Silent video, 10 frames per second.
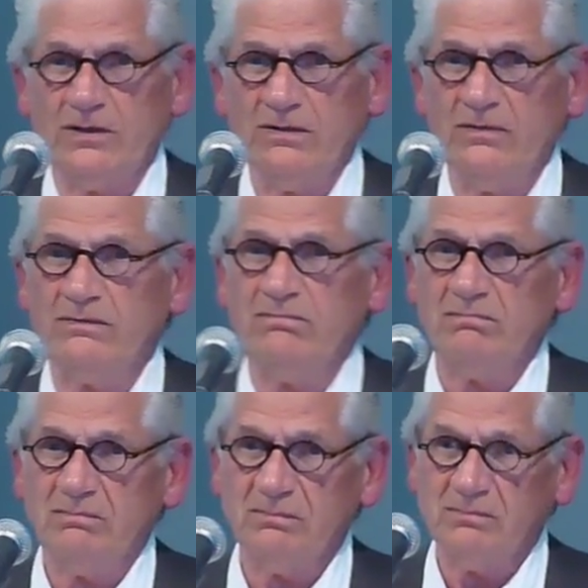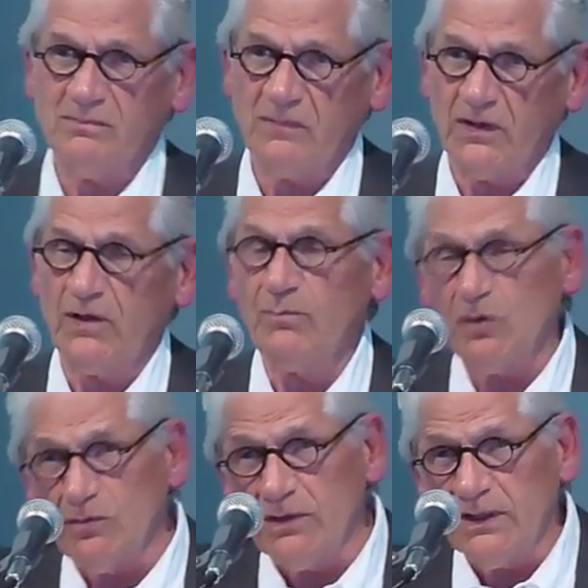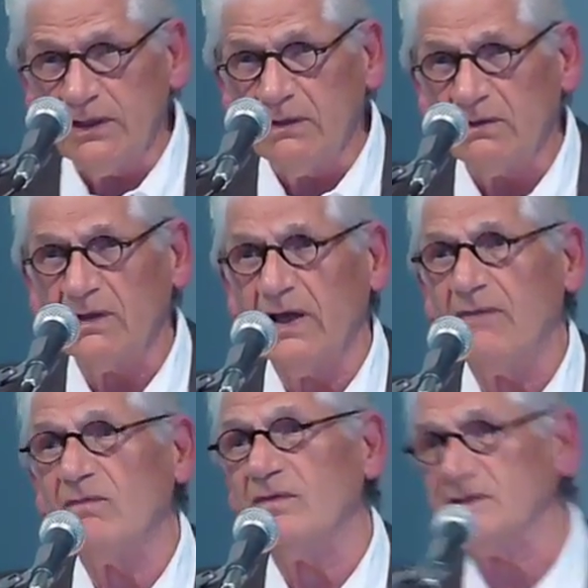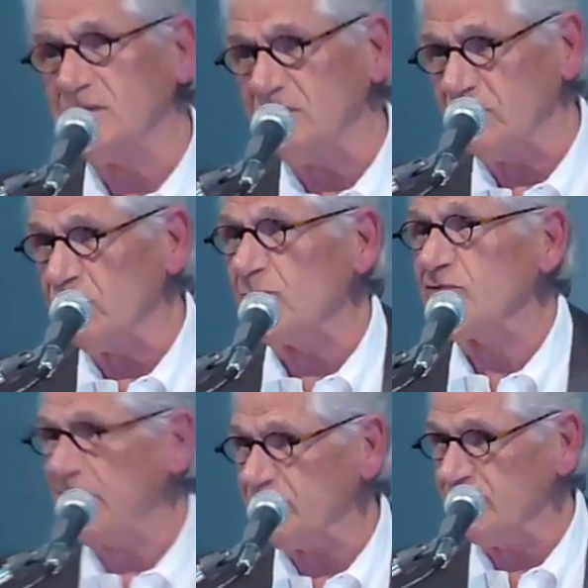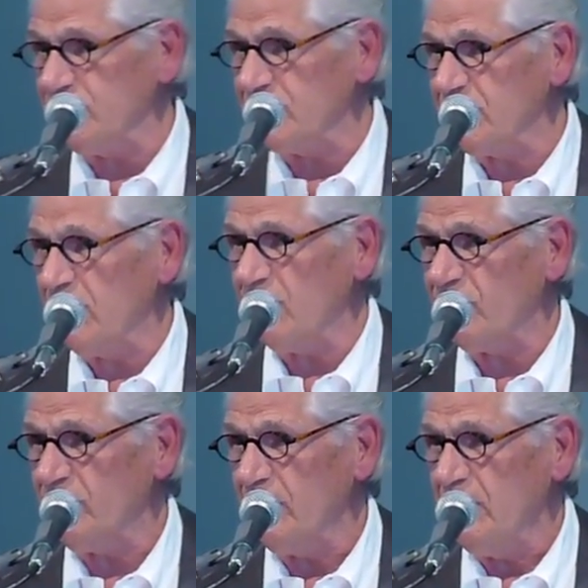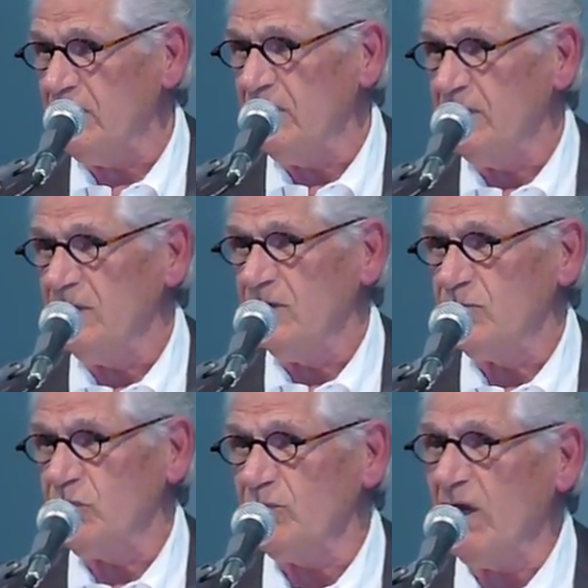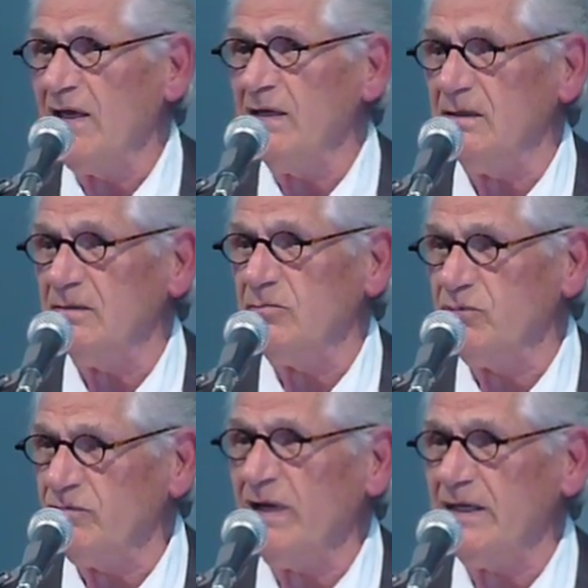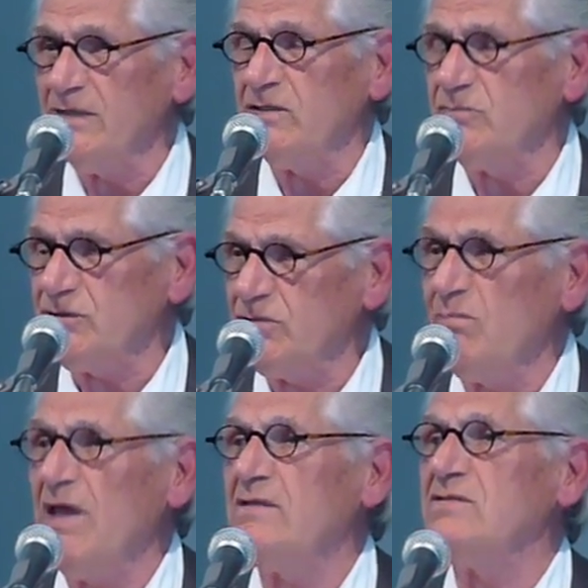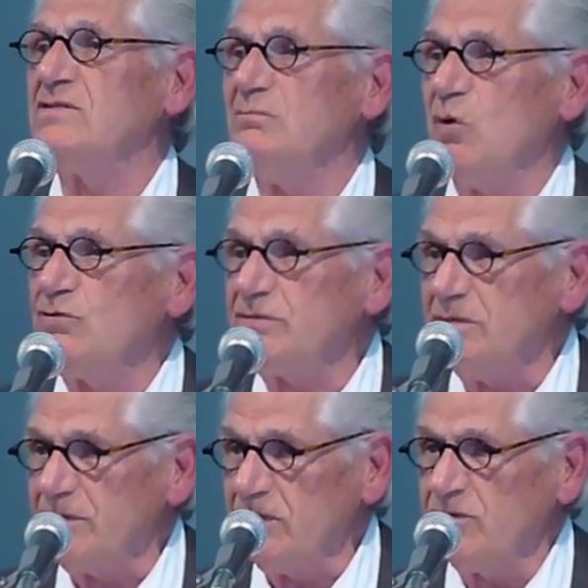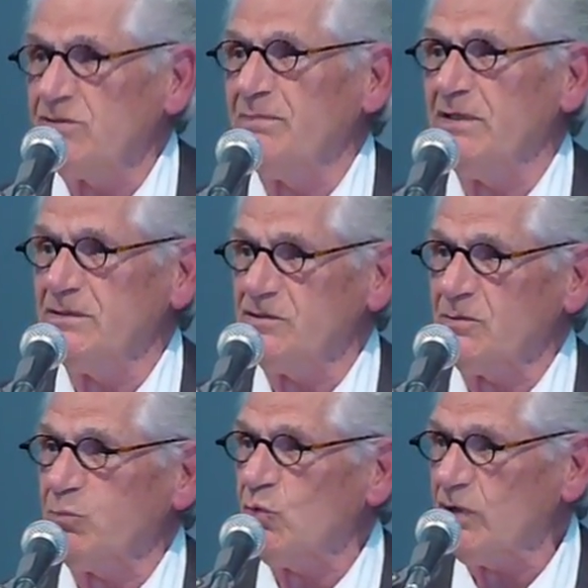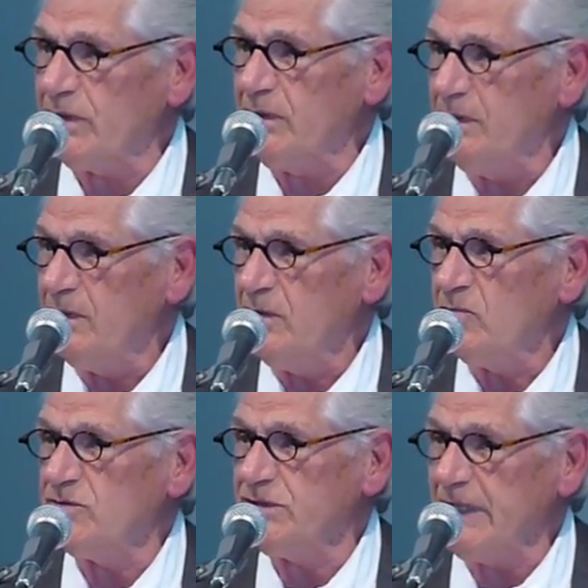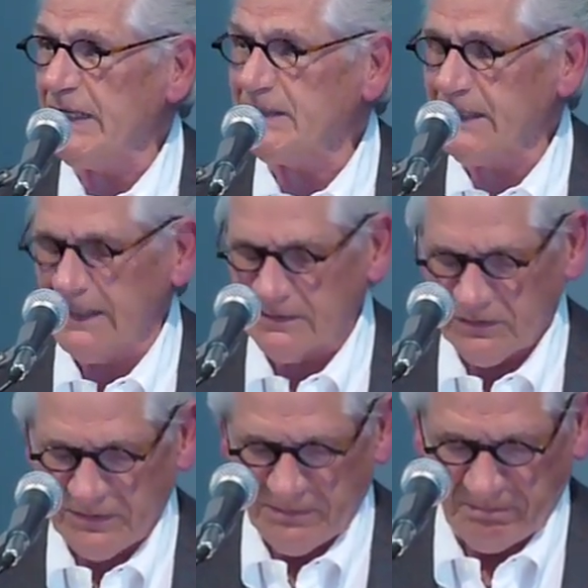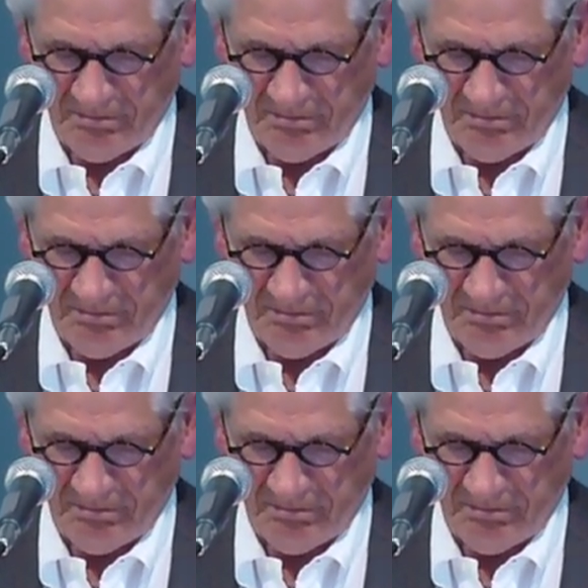her, the community and the group sessions itself, provided her with tremendous emotional nourishment and support when she had cancer.